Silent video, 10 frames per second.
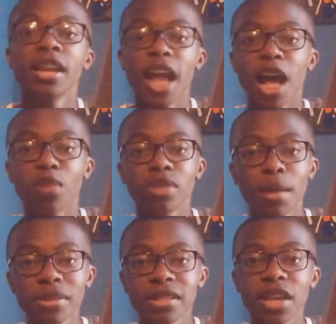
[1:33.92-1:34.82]
Now,
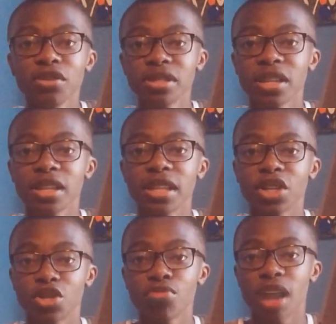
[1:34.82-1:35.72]
let me tell you something
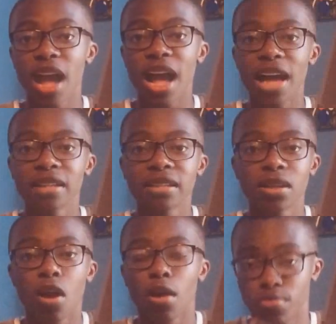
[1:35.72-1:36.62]
that you
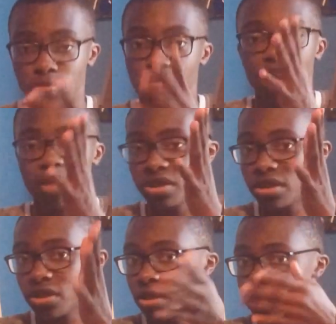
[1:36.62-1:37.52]
guys are,
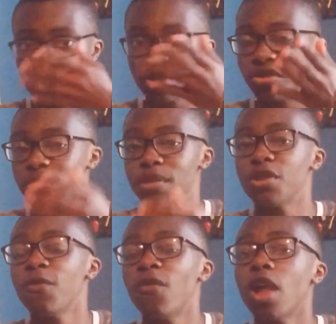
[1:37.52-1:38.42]
excuse me,
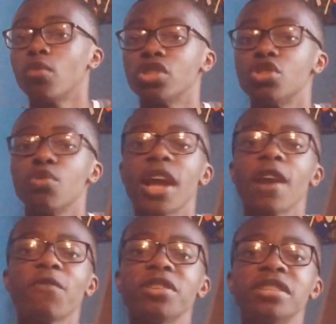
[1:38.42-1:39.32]
you followers do
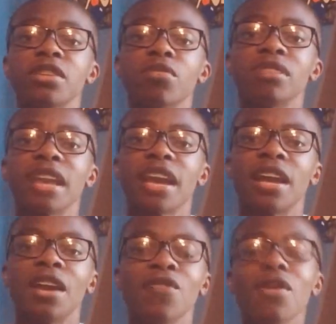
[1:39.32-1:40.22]
every single day.
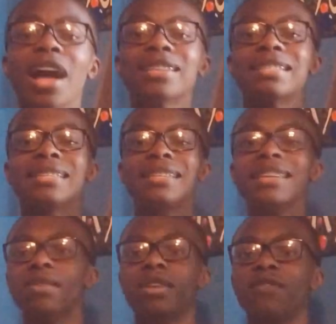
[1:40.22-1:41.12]
You guys
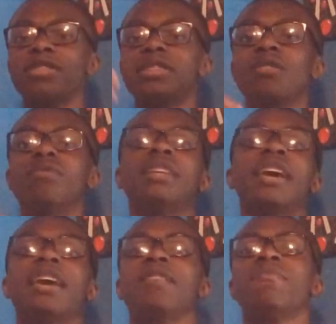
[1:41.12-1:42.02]
steal every single day.